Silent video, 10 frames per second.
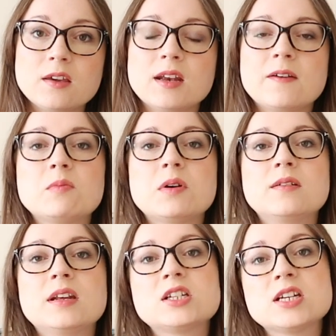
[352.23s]
You can have the
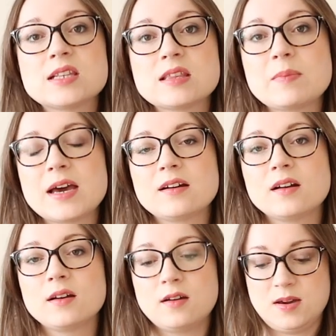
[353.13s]
boat neck just at the back
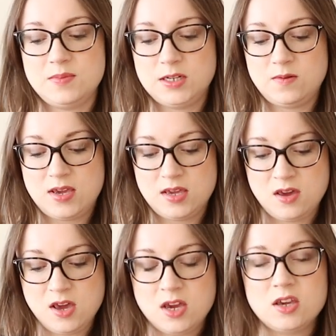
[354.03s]
like I'm doing.